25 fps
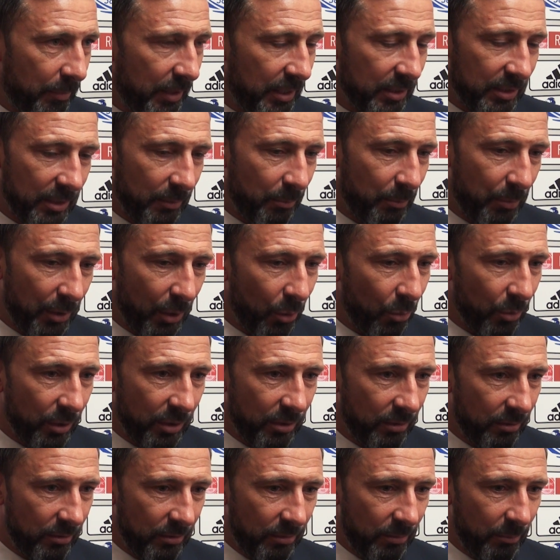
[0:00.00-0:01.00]
It's a
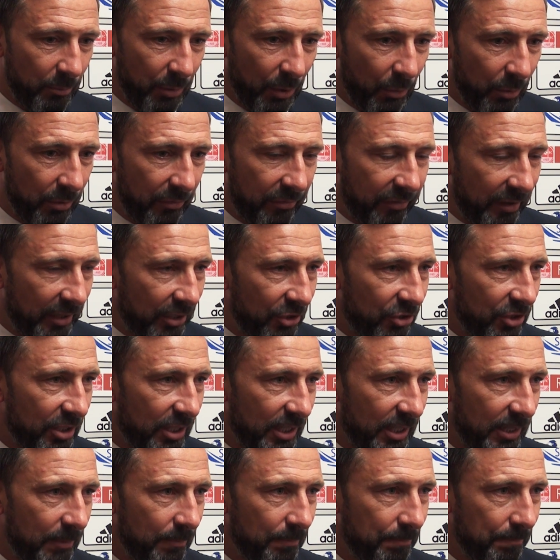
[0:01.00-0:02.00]
brilliant, brilliant finish to
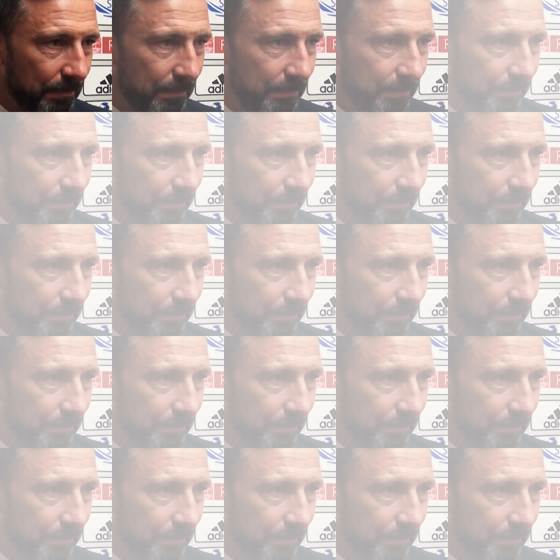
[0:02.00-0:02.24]
the game.